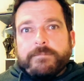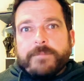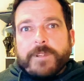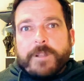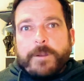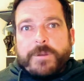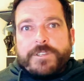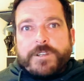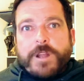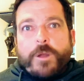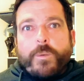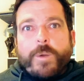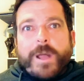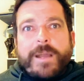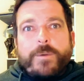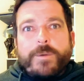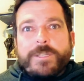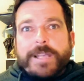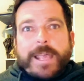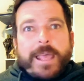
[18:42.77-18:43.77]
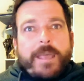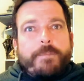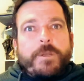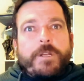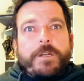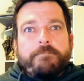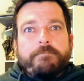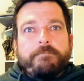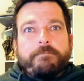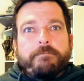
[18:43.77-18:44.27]
There is no way to escape
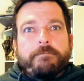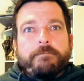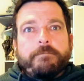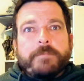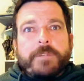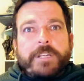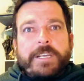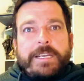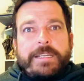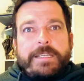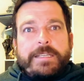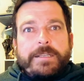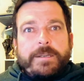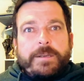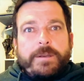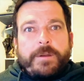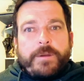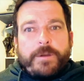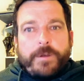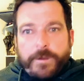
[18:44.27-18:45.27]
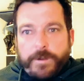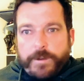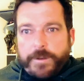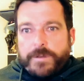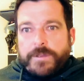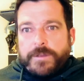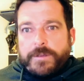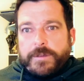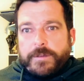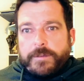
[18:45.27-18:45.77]
it. It
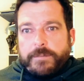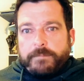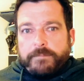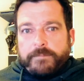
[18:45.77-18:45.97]
hurts.